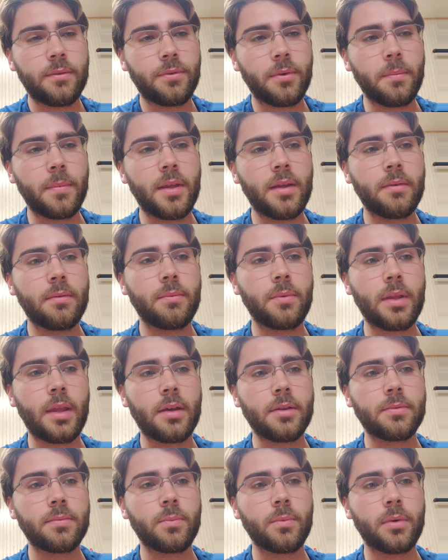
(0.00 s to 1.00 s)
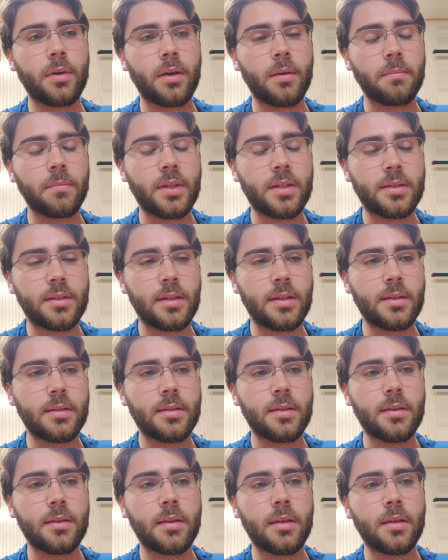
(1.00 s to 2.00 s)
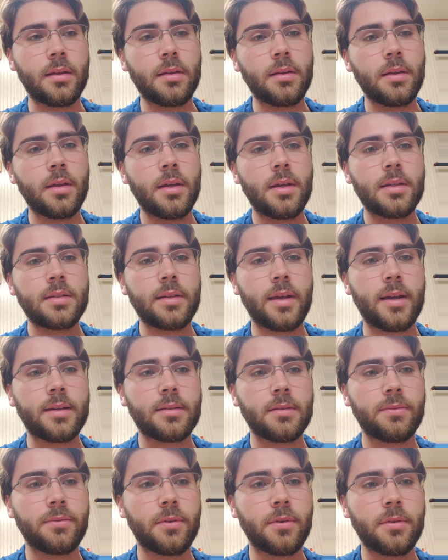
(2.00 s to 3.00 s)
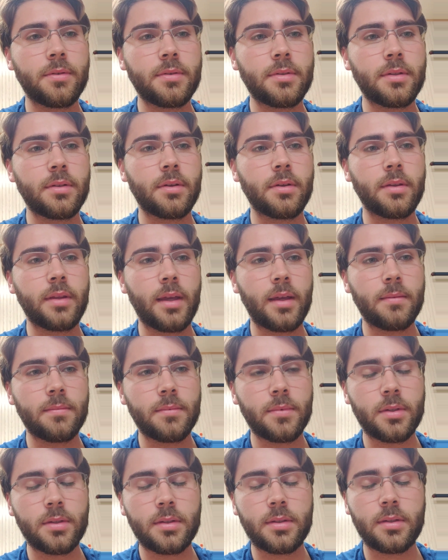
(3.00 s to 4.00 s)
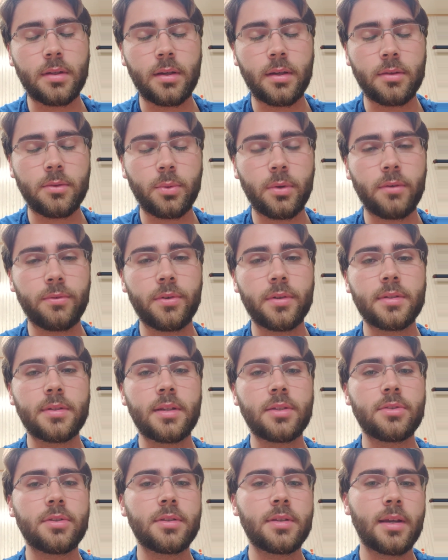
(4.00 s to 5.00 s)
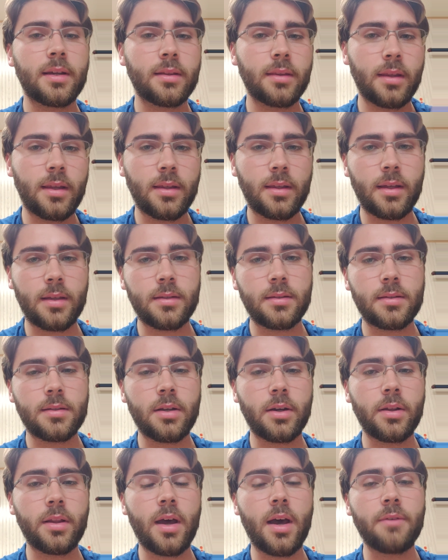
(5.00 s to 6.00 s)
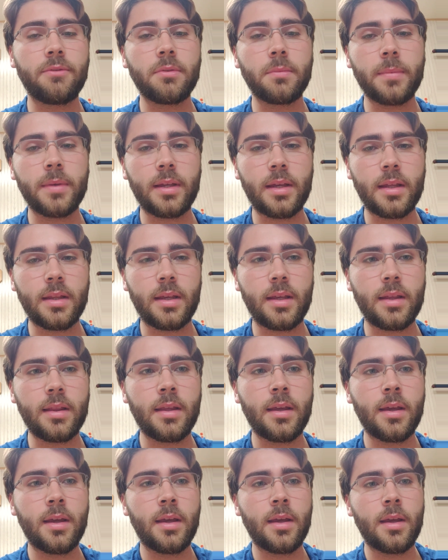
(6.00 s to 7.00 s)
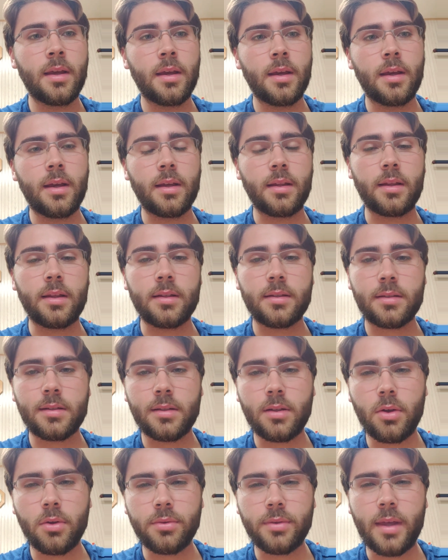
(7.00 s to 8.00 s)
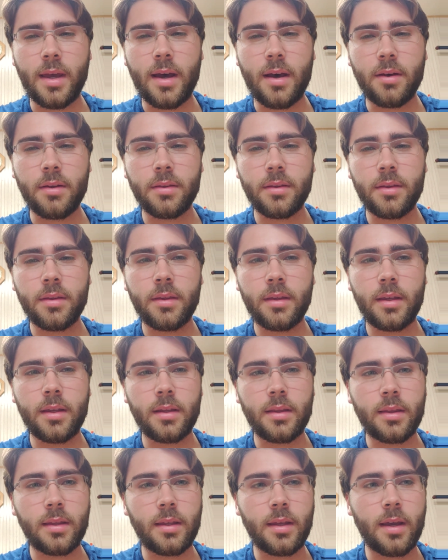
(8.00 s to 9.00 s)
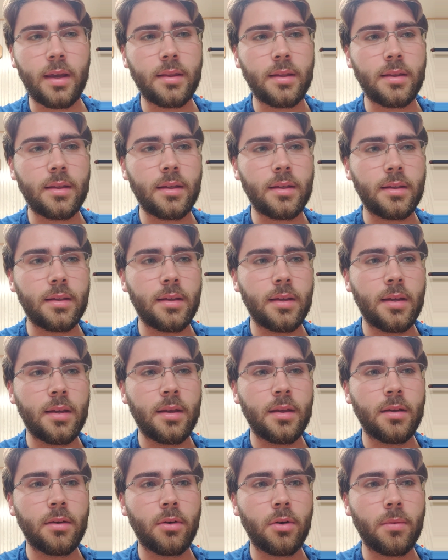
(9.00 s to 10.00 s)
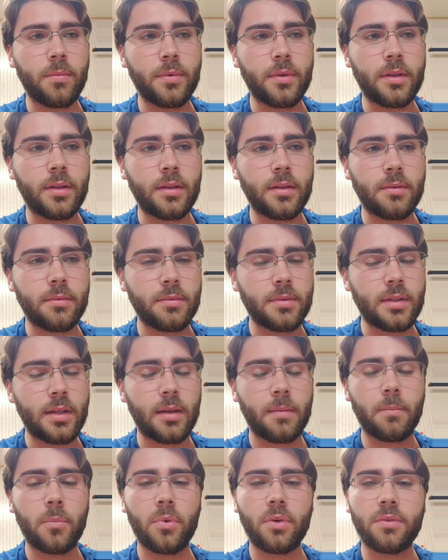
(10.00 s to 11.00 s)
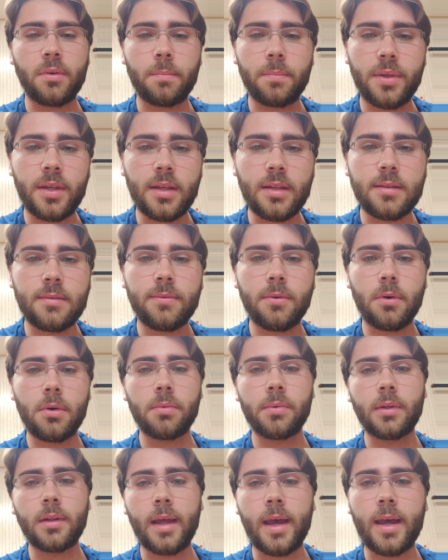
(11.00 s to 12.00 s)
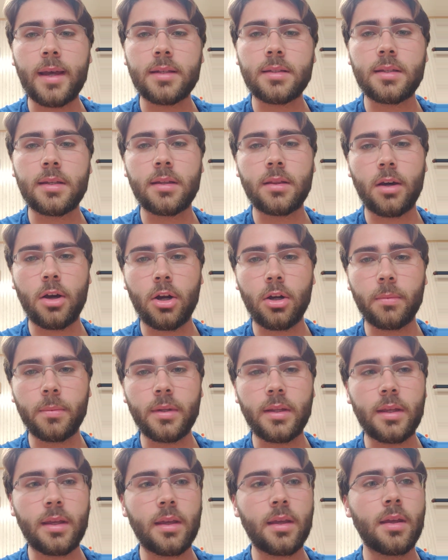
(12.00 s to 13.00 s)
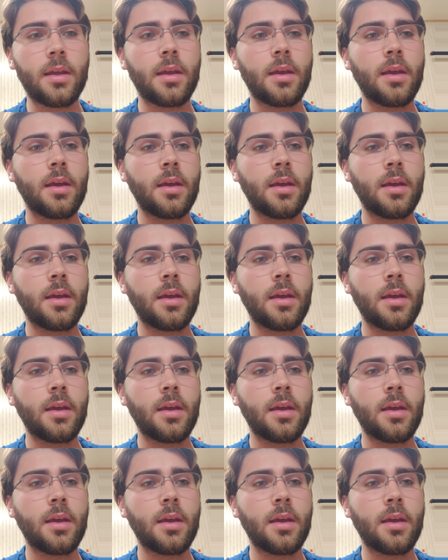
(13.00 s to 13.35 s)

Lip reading: for me, when I was listening to the saxophones and all that 21st century technique, it started off in the beginning and then it slowed down at the end, and it was like more of a peaceful, relaxing harmony,